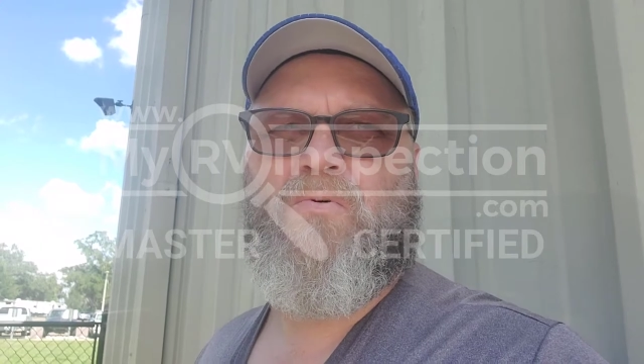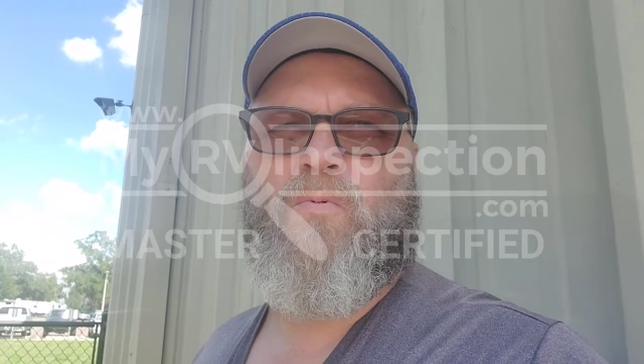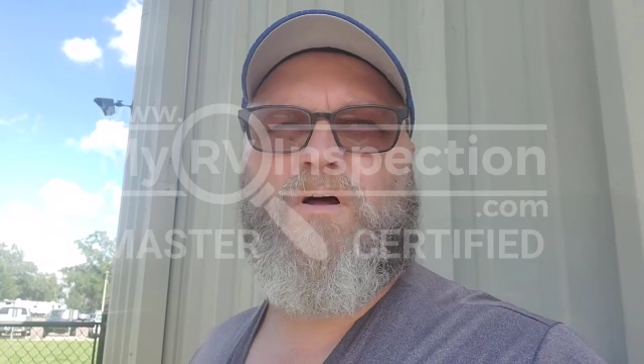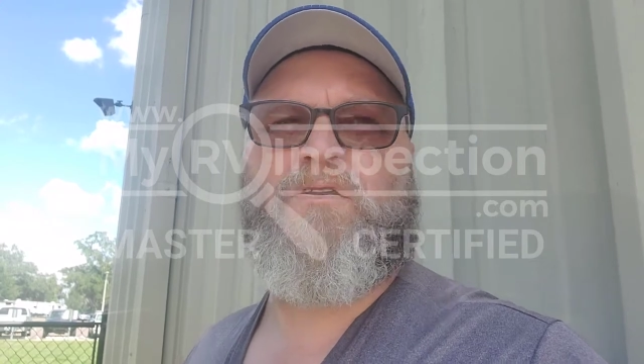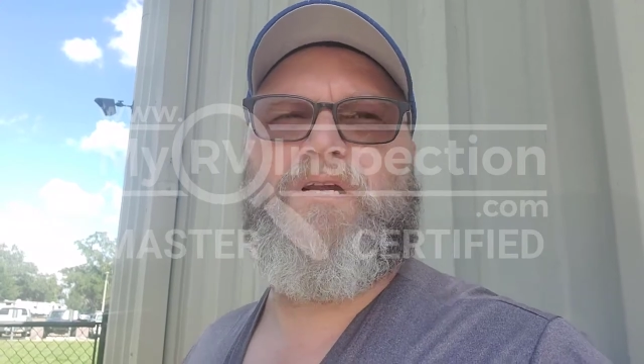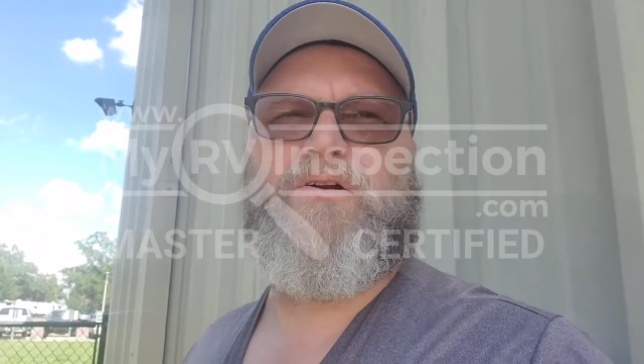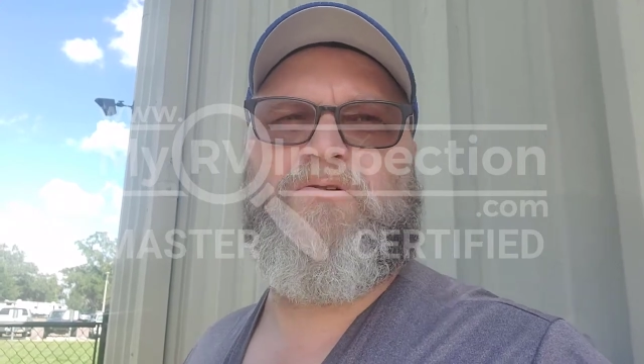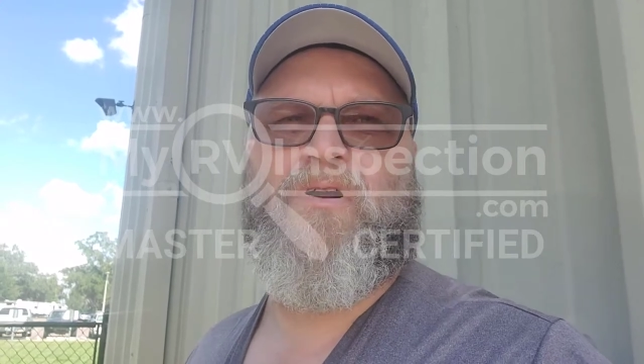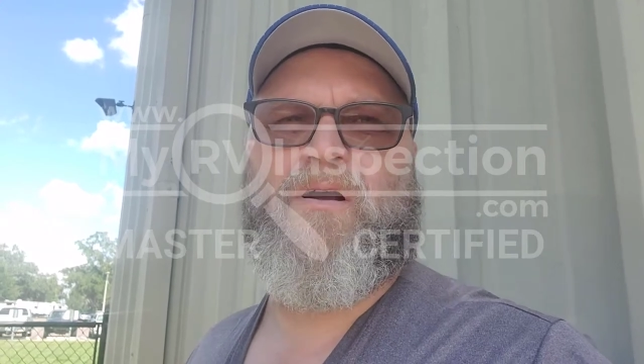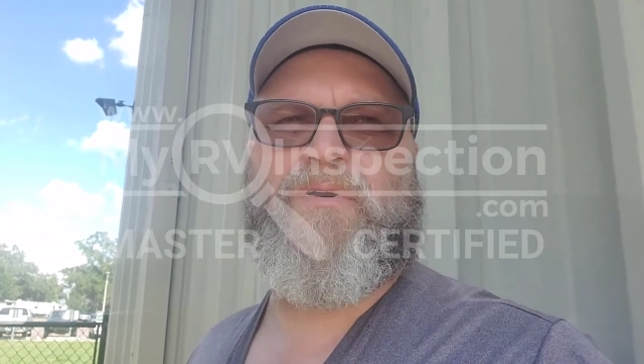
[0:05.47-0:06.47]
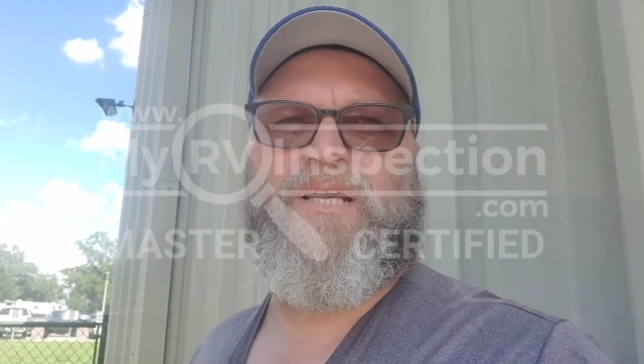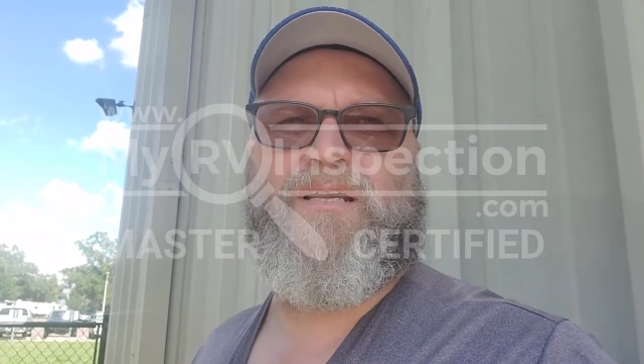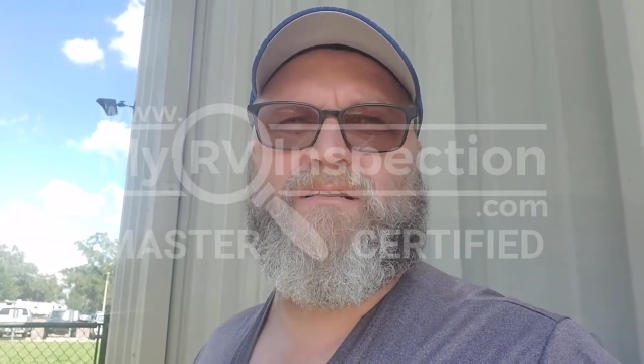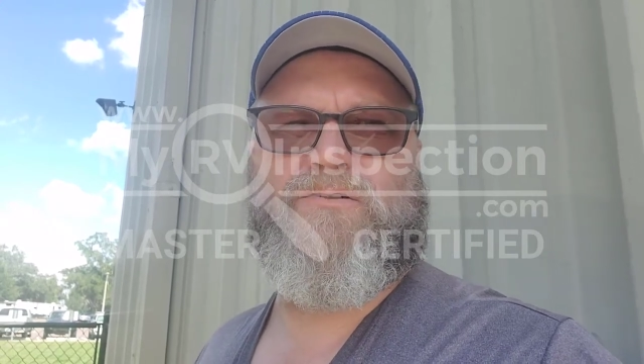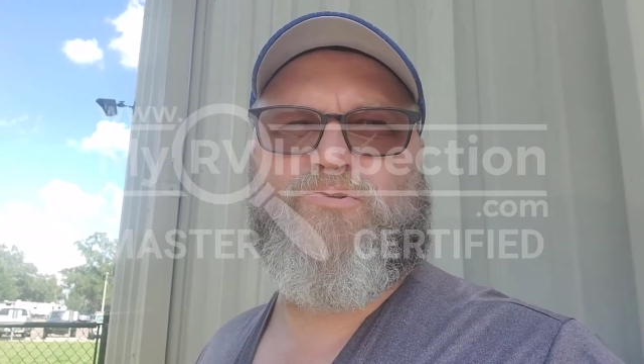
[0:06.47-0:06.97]
water heater grommet
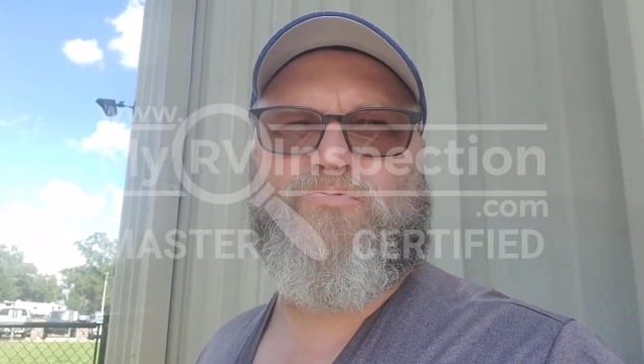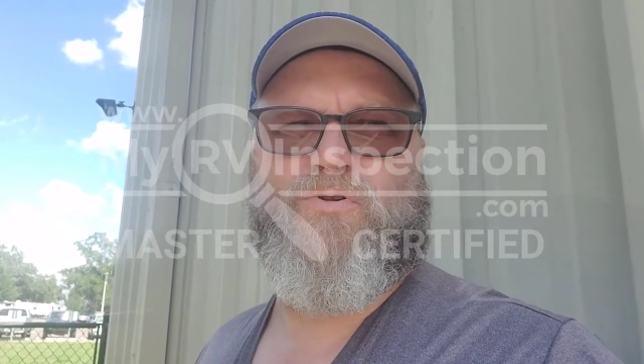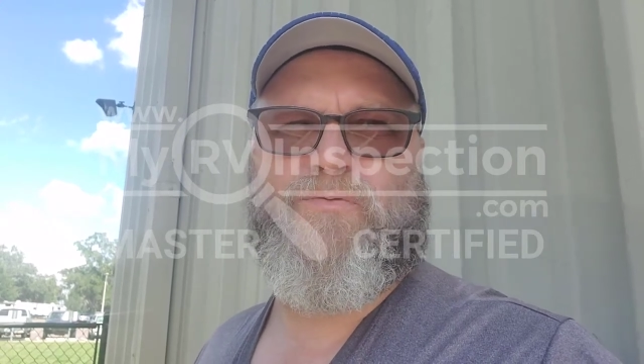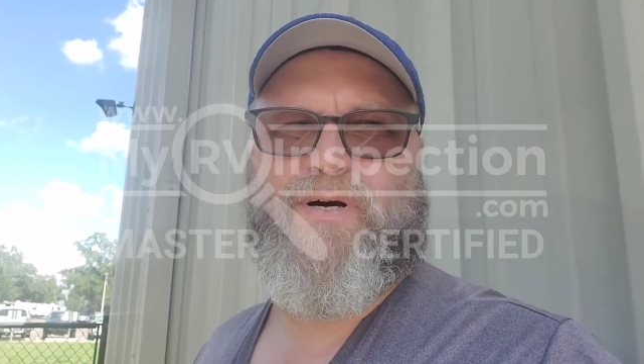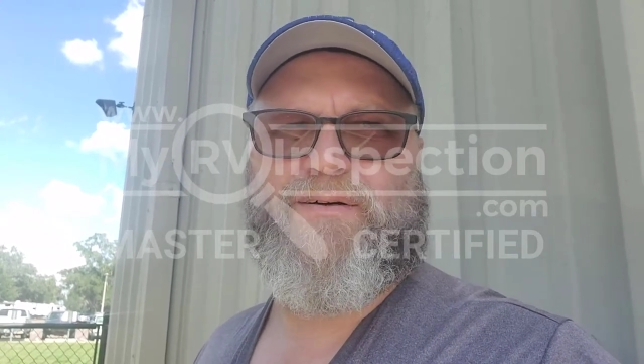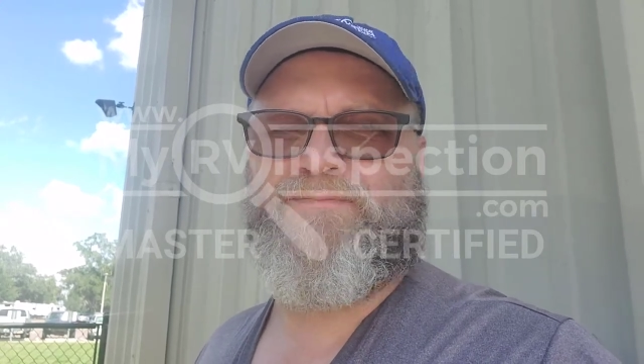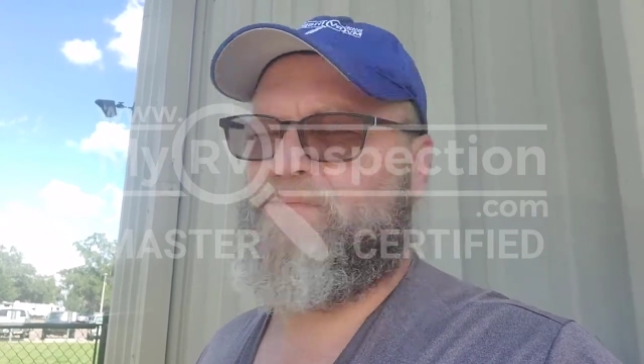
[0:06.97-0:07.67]
in a truma